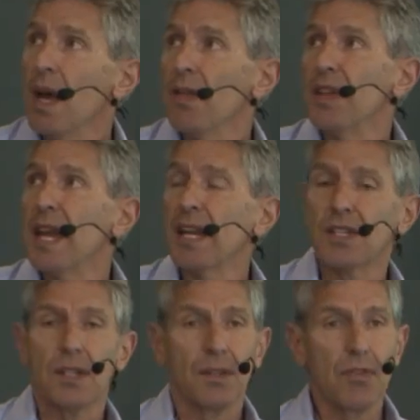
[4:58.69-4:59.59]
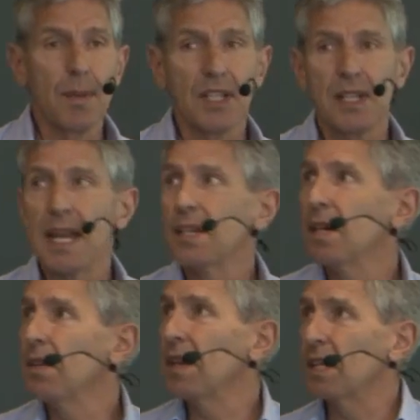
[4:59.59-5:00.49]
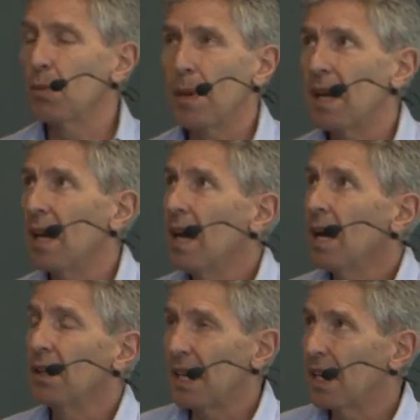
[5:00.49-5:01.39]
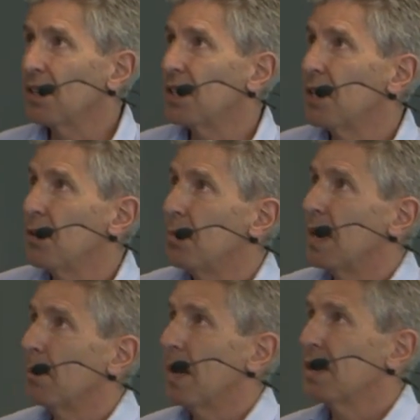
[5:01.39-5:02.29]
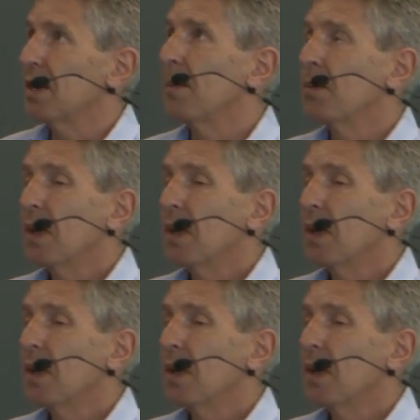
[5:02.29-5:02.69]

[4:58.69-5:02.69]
The next three months later, things were better and they continued being better.